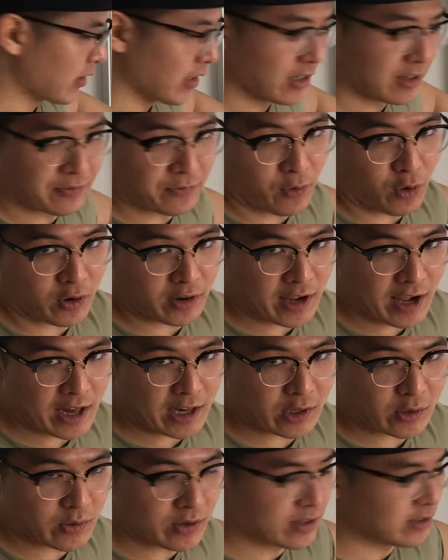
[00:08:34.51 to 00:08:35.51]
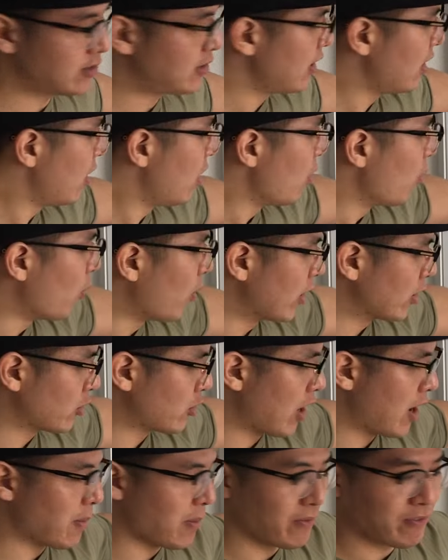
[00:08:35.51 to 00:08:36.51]
is 4 calories, 1
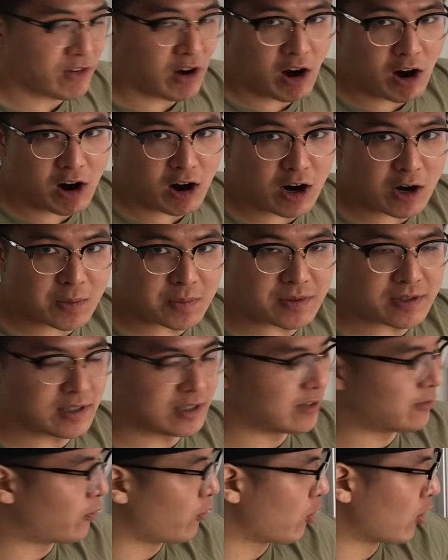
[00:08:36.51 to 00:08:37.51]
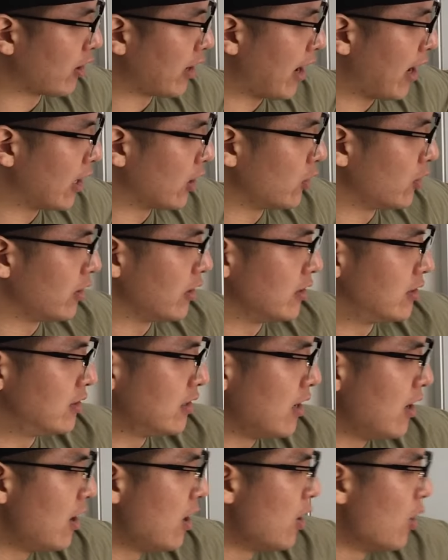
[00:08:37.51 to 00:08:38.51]
gram of carbs is 4
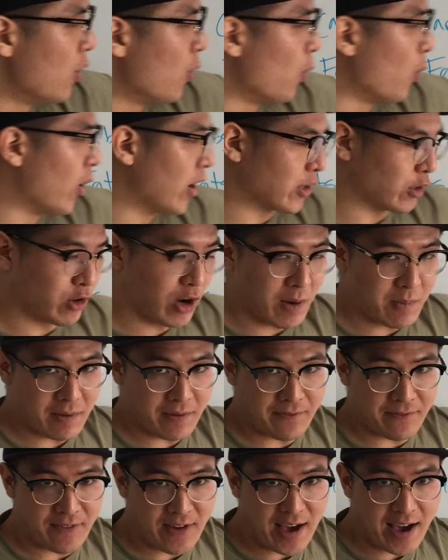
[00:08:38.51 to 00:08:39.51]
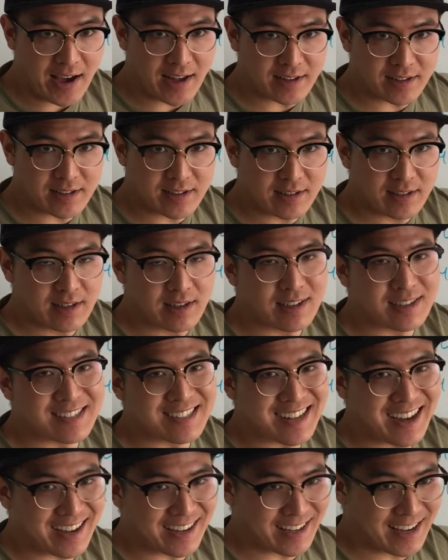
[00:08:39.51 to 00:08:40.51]
calories, 1 gram of fat
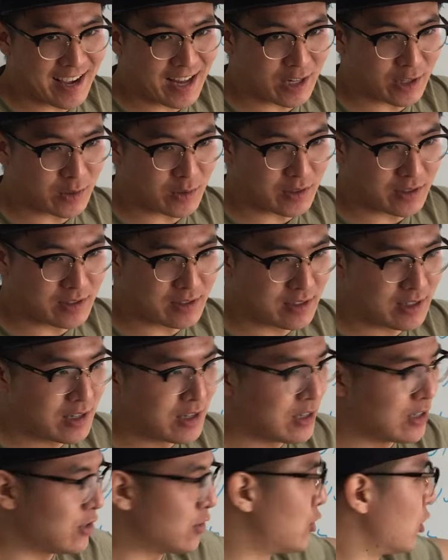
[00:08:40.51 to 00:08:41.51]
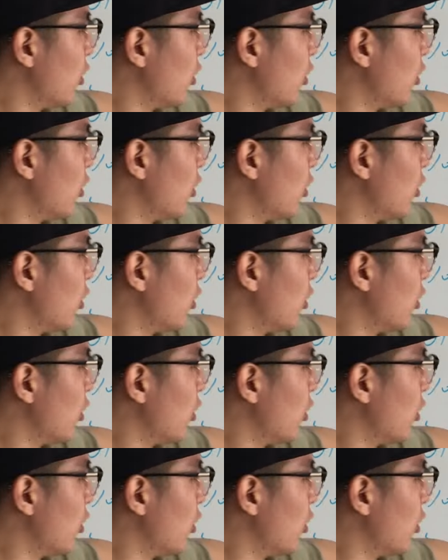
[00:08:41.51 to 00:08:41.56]
is 9 calories. You